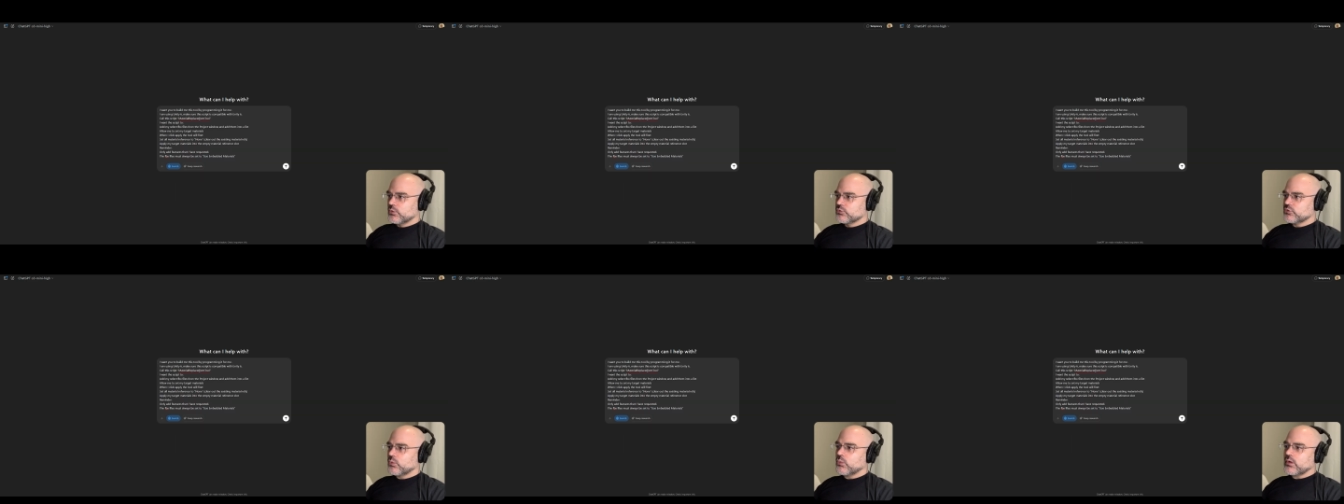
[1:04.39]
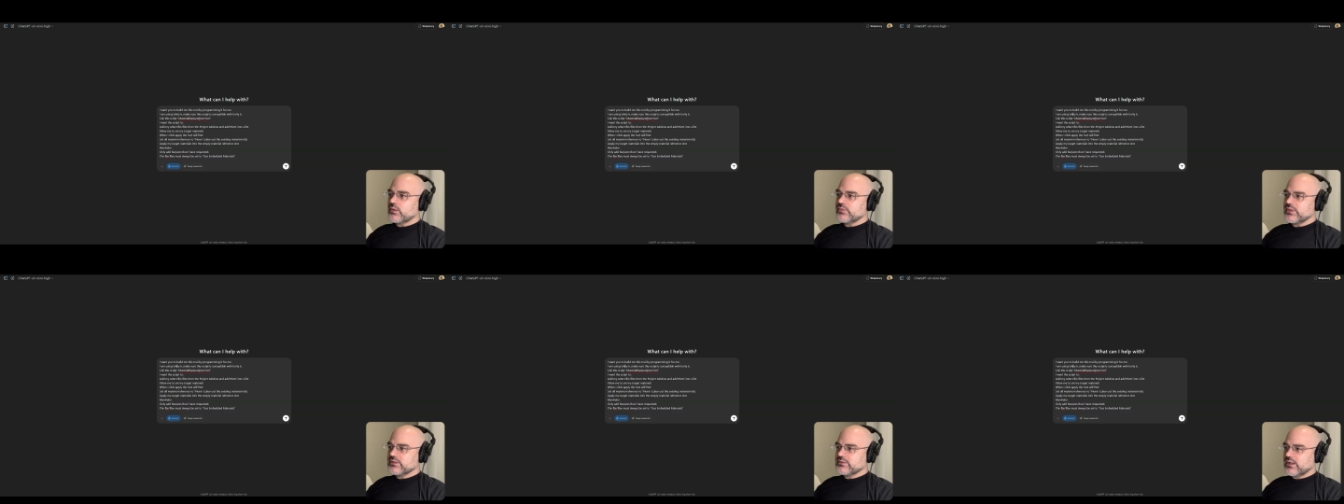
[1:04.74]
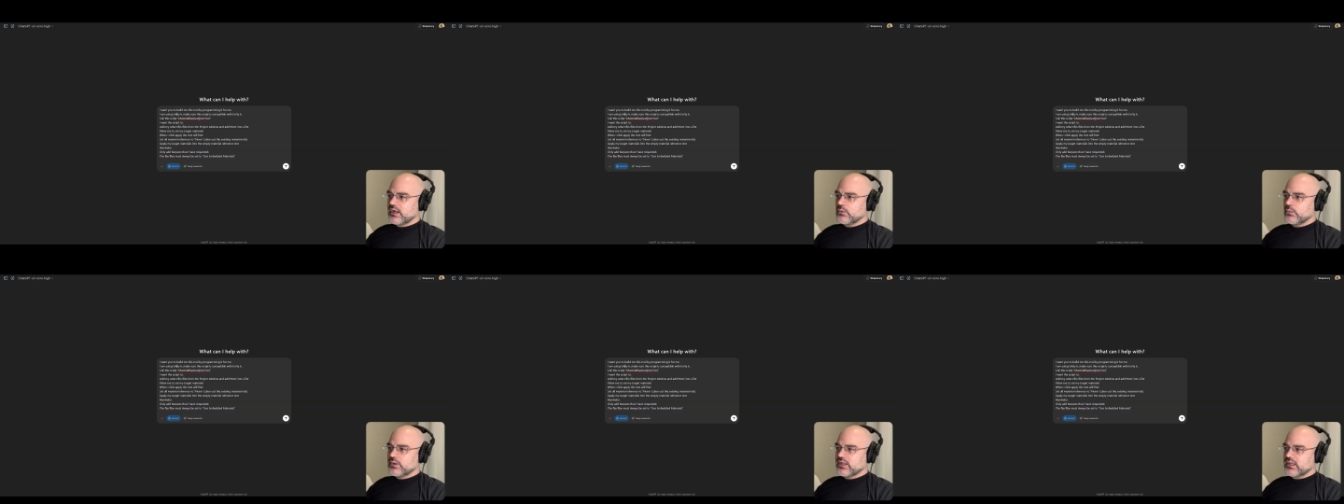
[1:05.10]
So one thing that
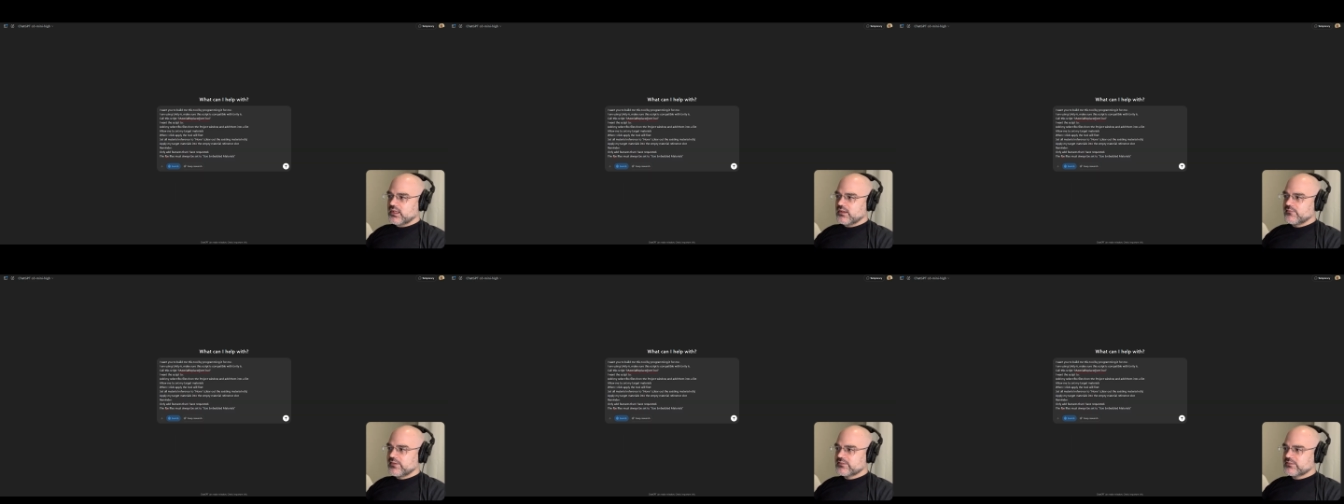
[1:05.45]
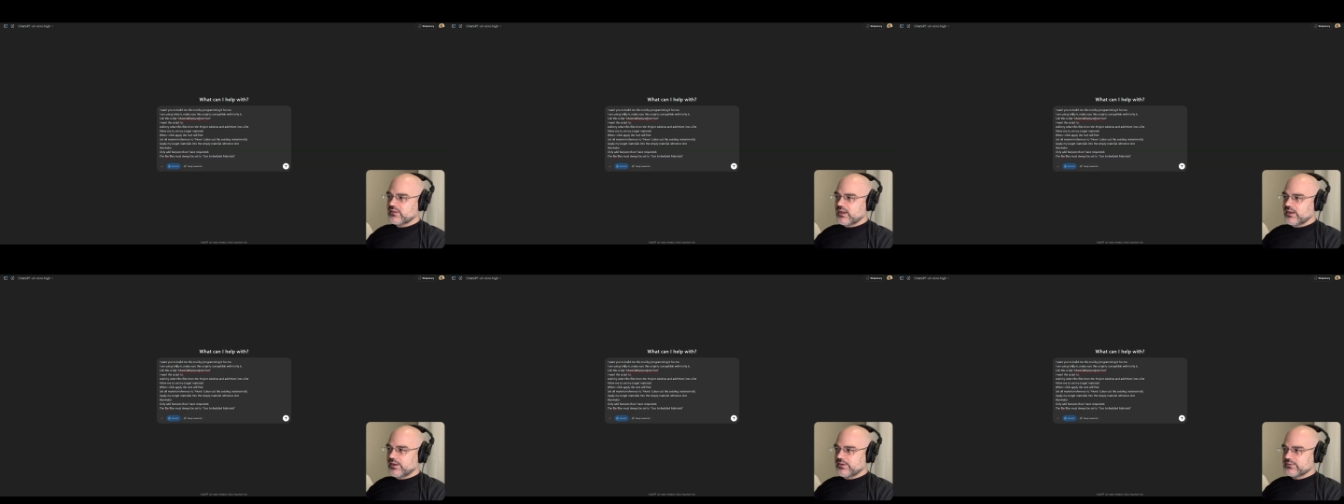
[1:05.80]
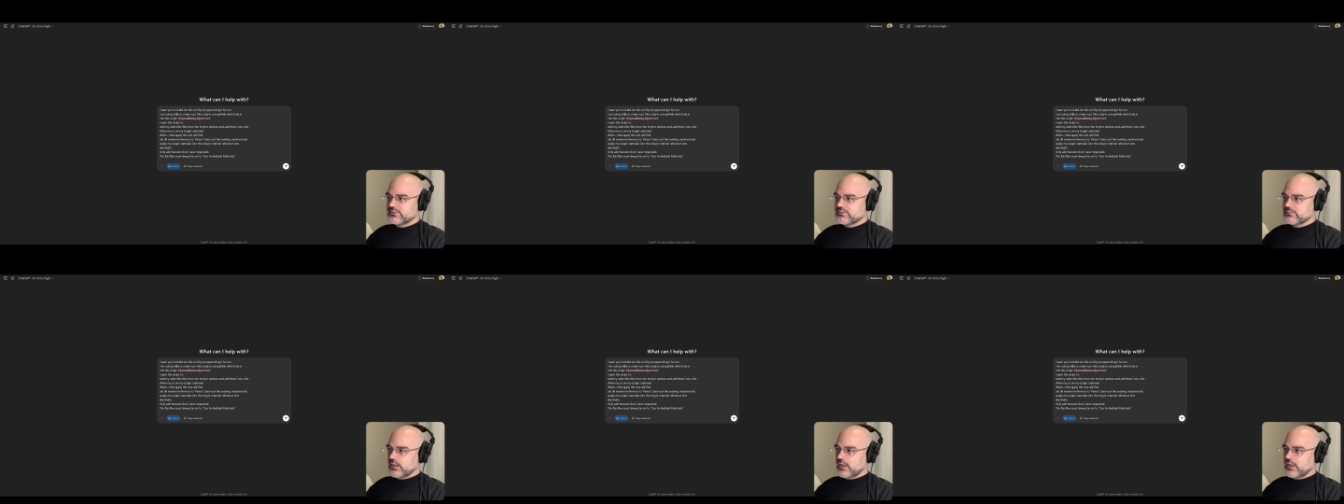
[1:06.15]
I want to emphasize,